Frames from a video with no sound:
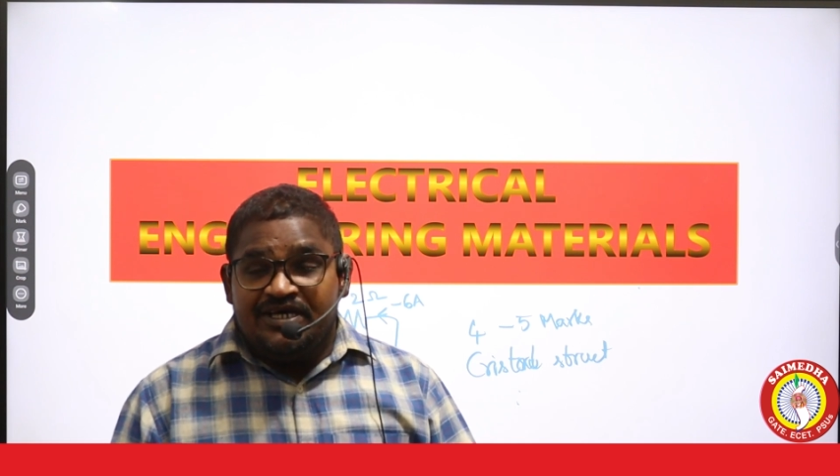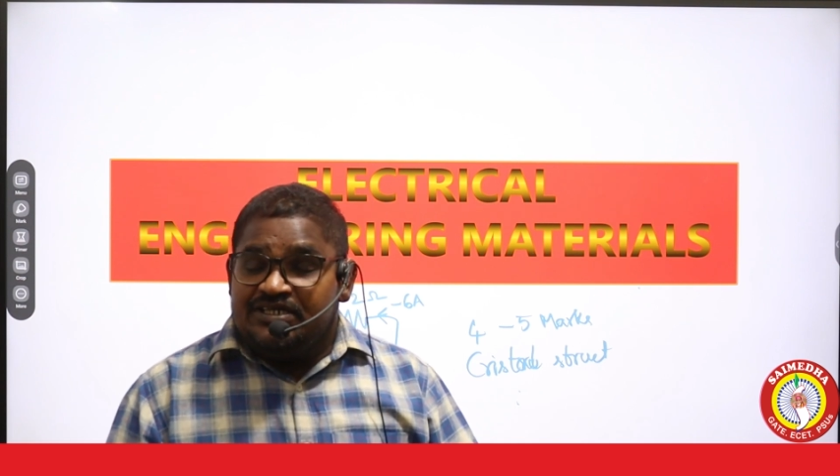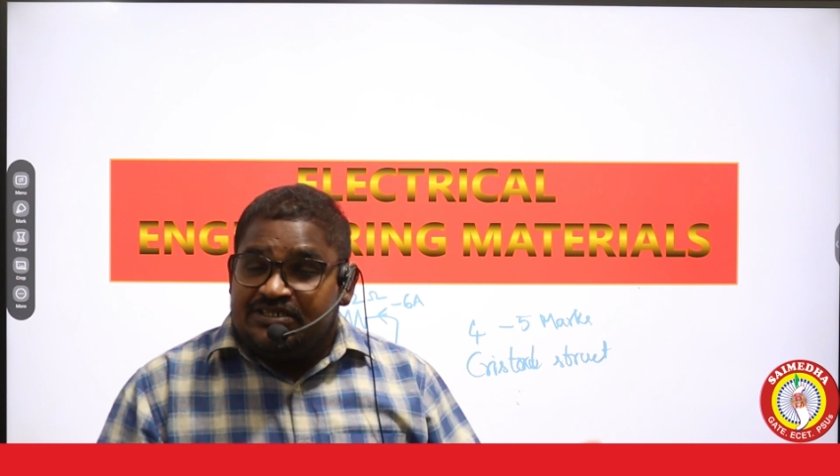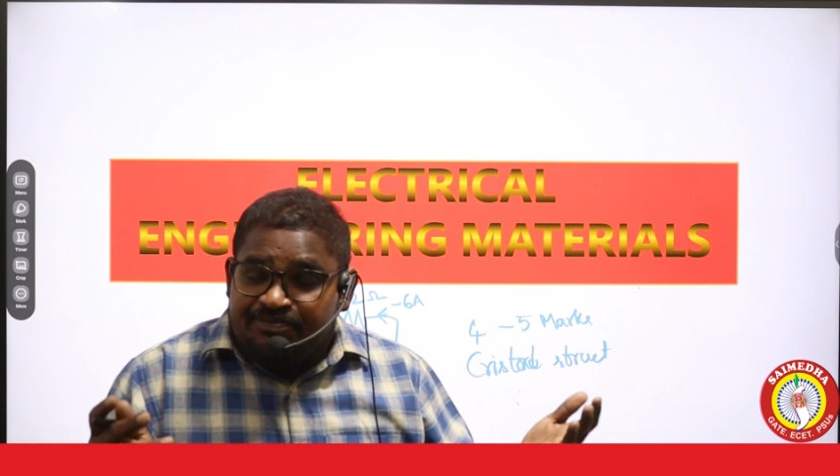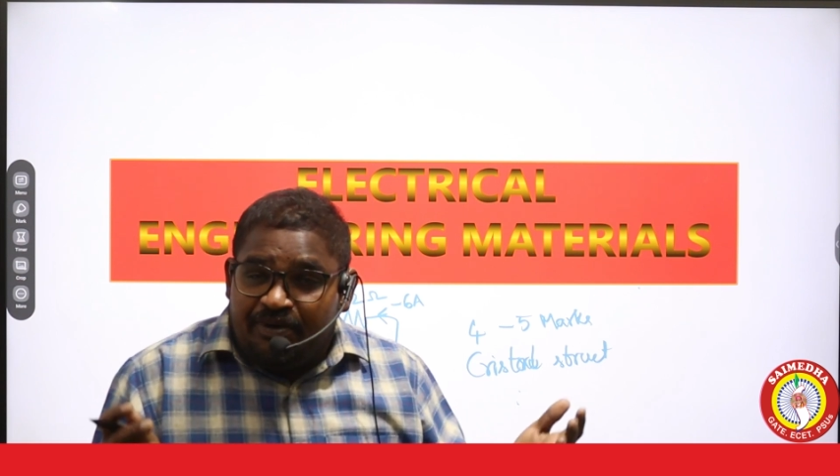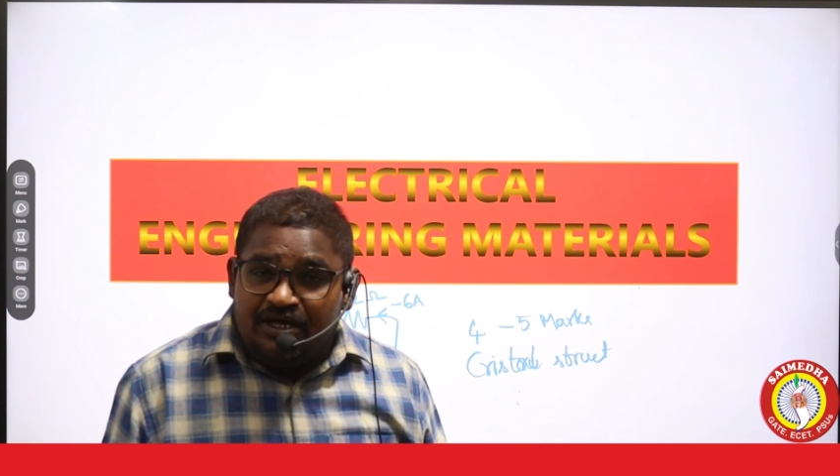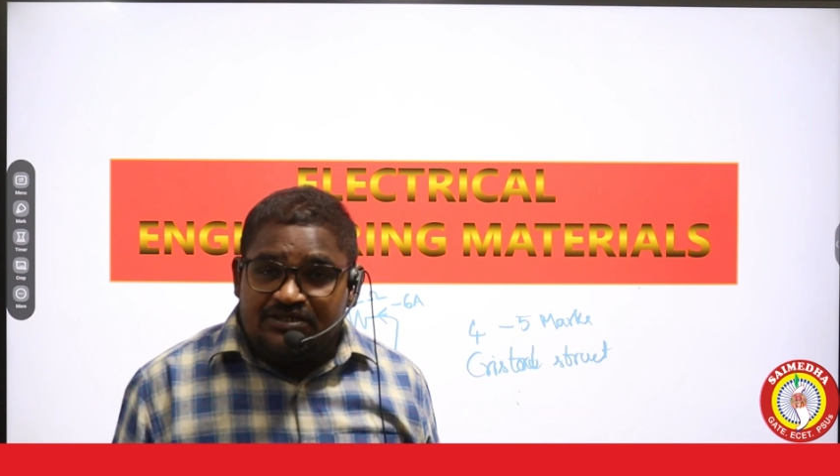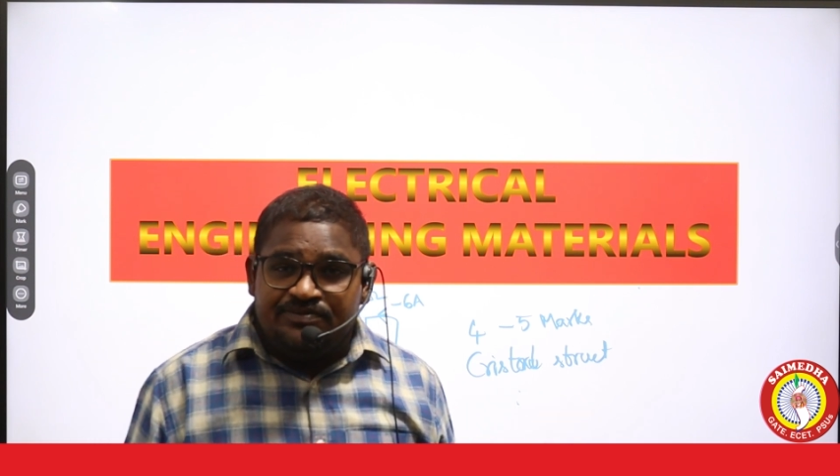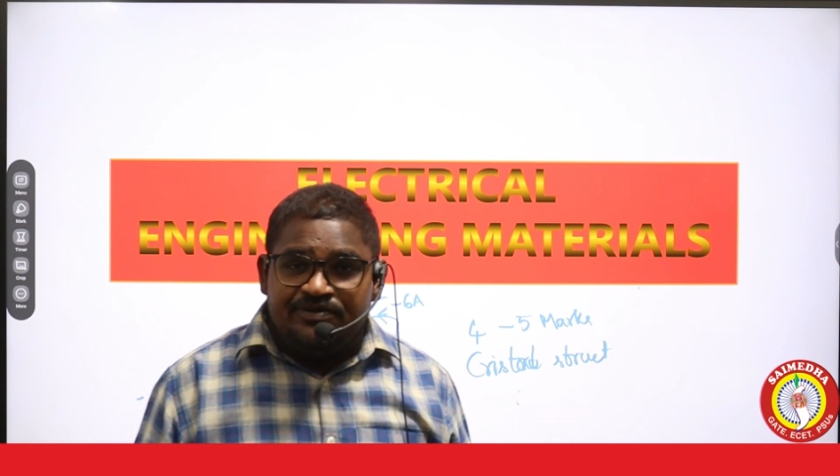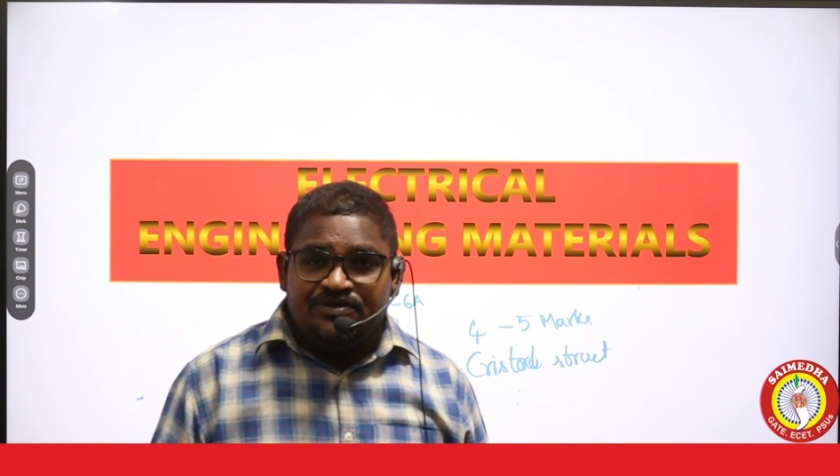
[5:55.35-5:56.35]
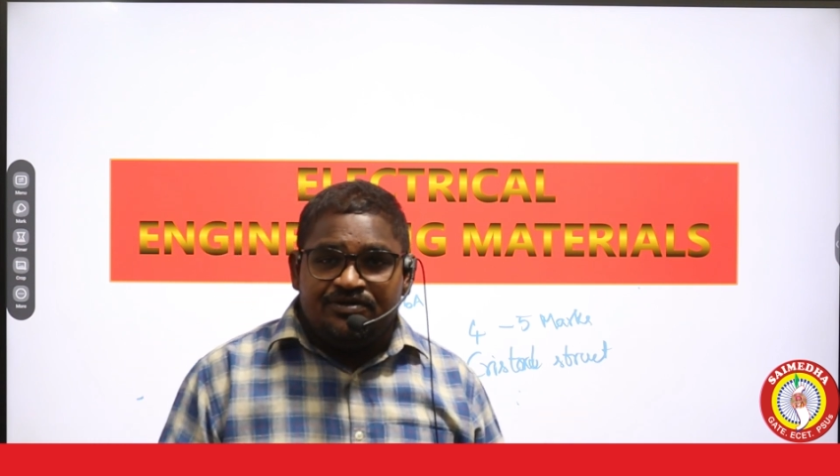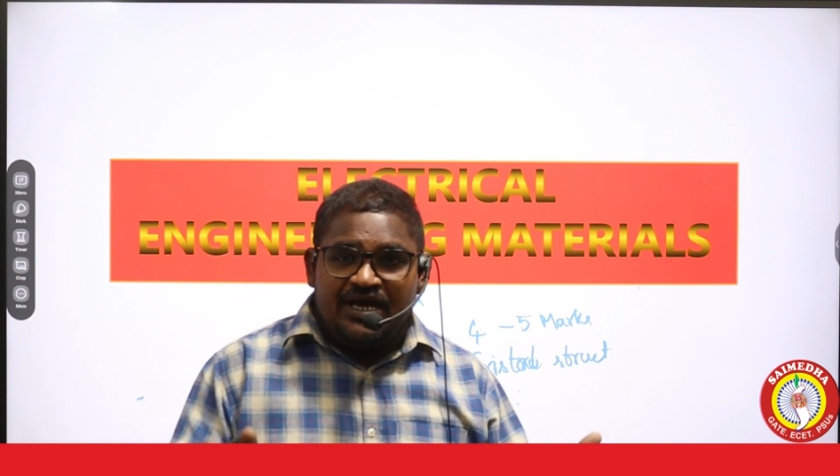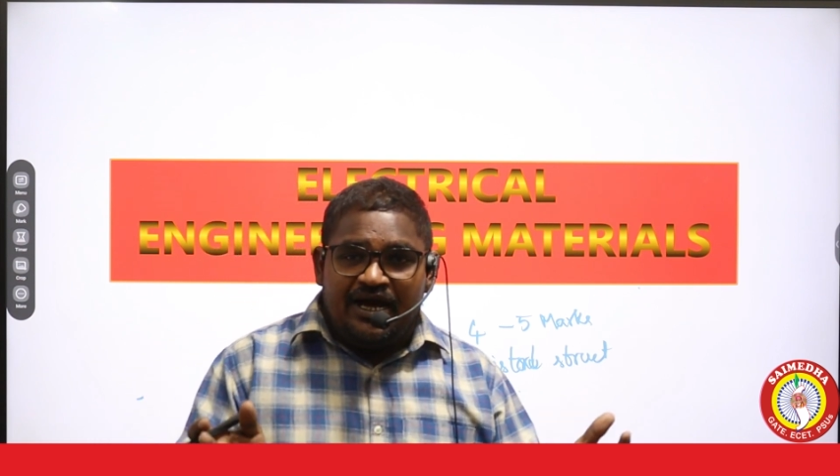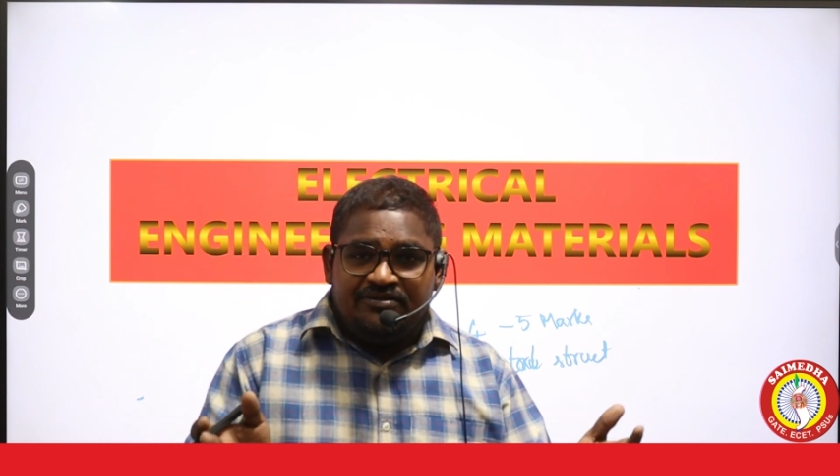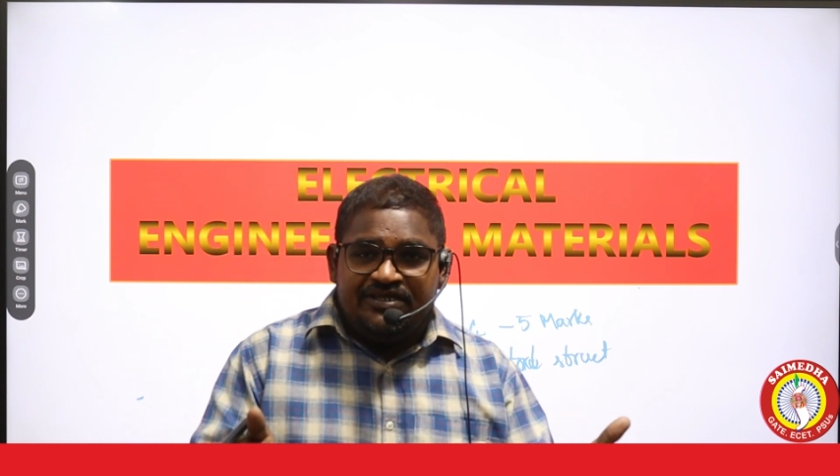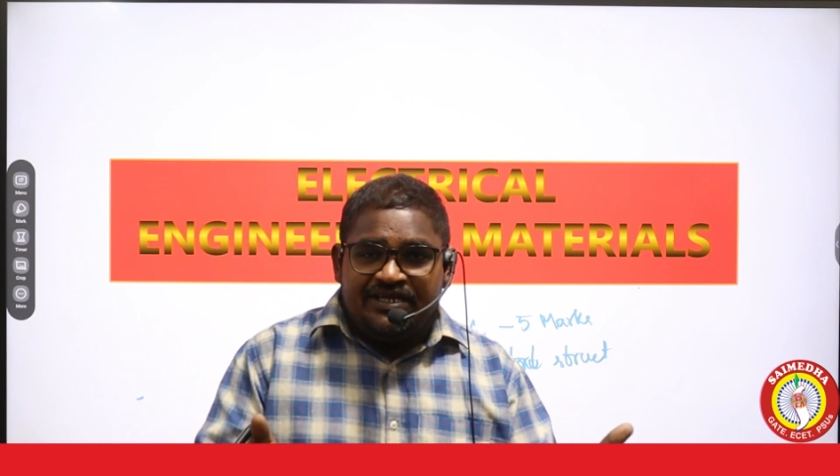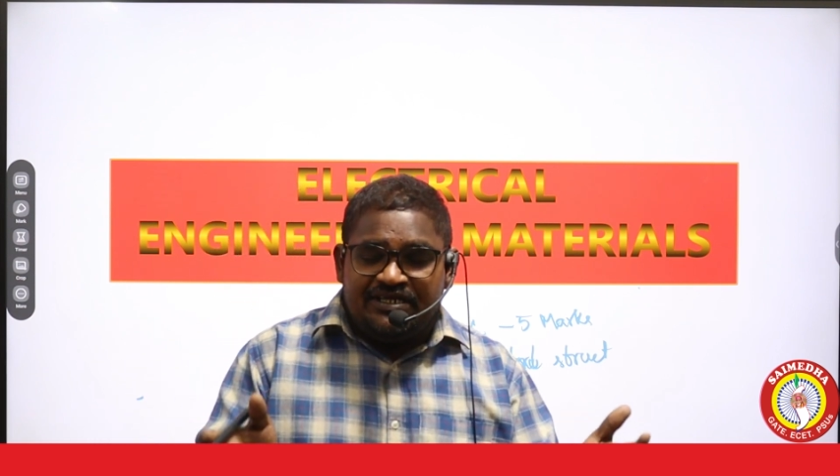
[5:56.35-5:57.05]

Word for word: Is it possible to have the